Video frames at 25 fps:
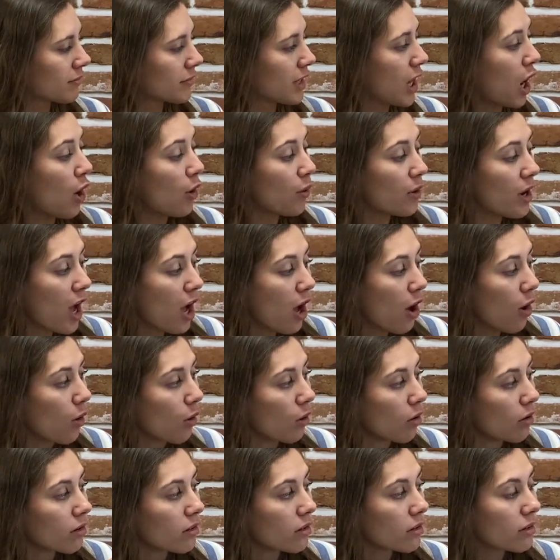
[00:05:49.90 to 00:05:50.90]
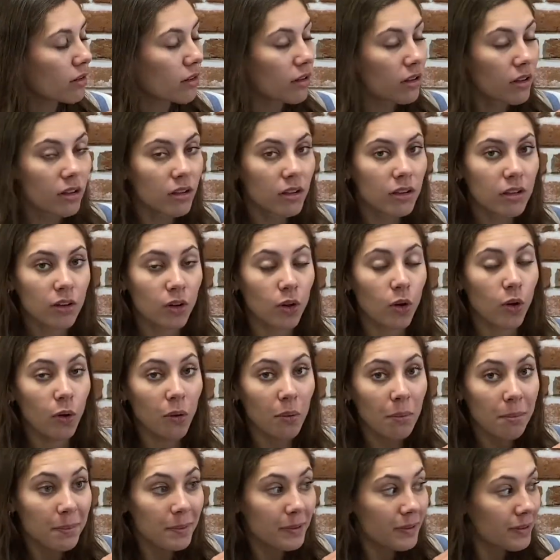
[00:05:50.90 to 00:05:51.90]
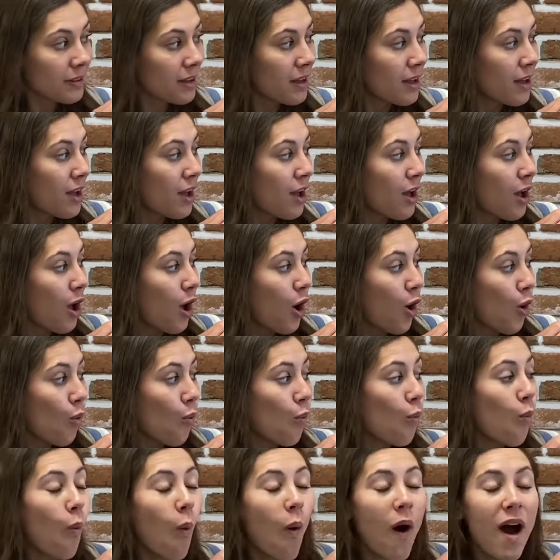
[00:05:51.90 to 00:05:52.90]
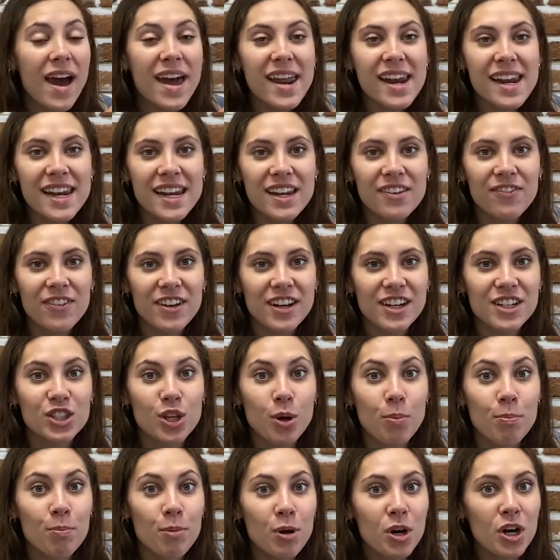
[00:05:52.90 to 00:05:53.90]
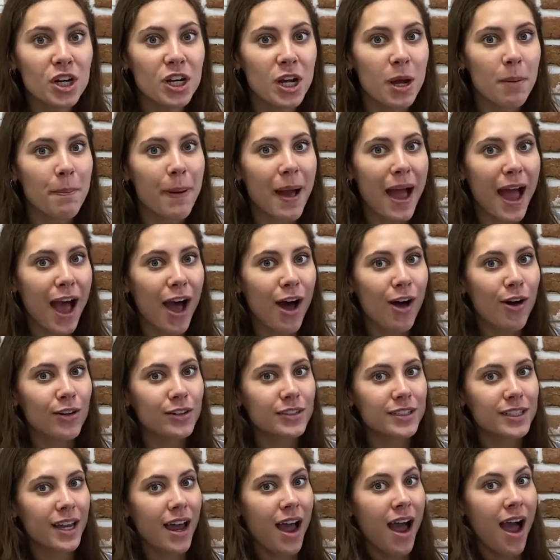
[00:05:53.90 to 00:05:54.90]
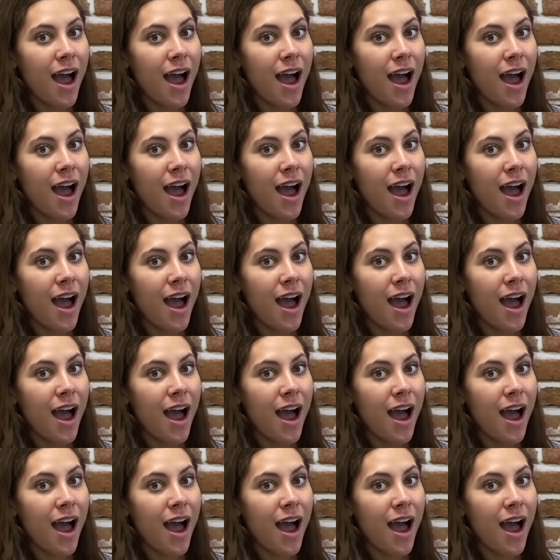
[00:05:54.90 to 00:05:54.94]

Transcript: Oh no! Gulp. What if it is a book about